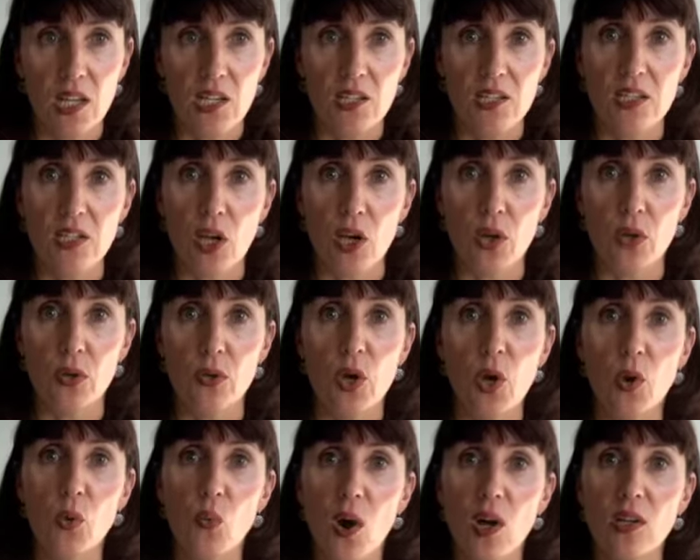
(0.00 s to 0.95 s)
So,
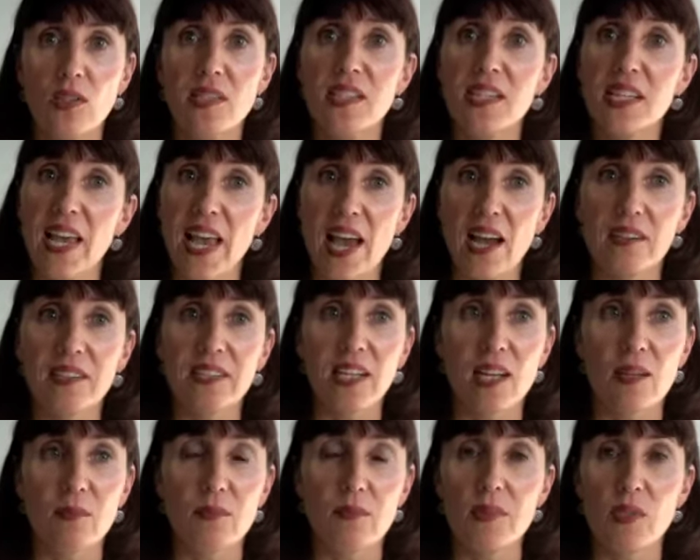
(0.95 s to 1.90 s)
whilst the
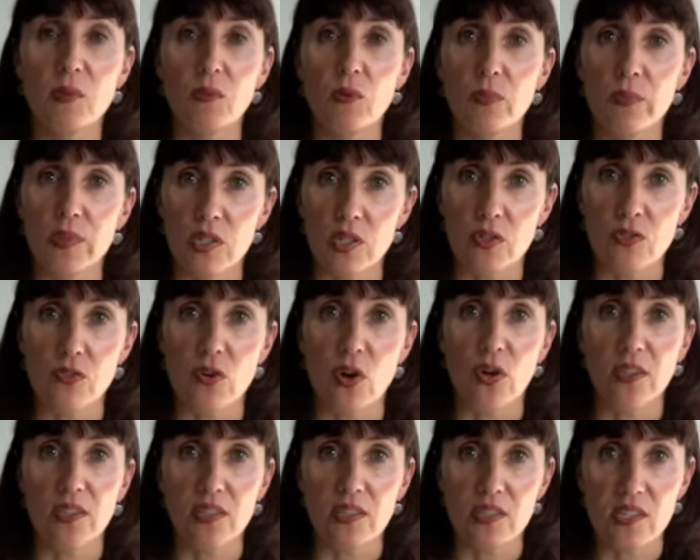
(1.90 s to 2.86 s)
outcomes will be
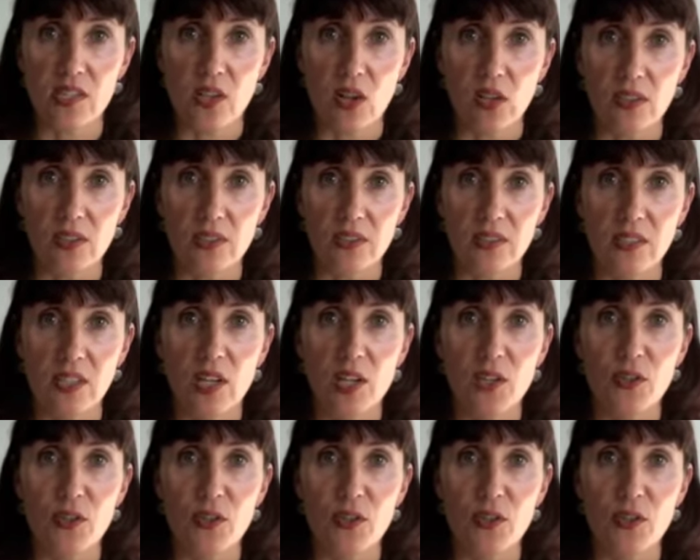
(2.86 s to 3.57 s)
strong and solid,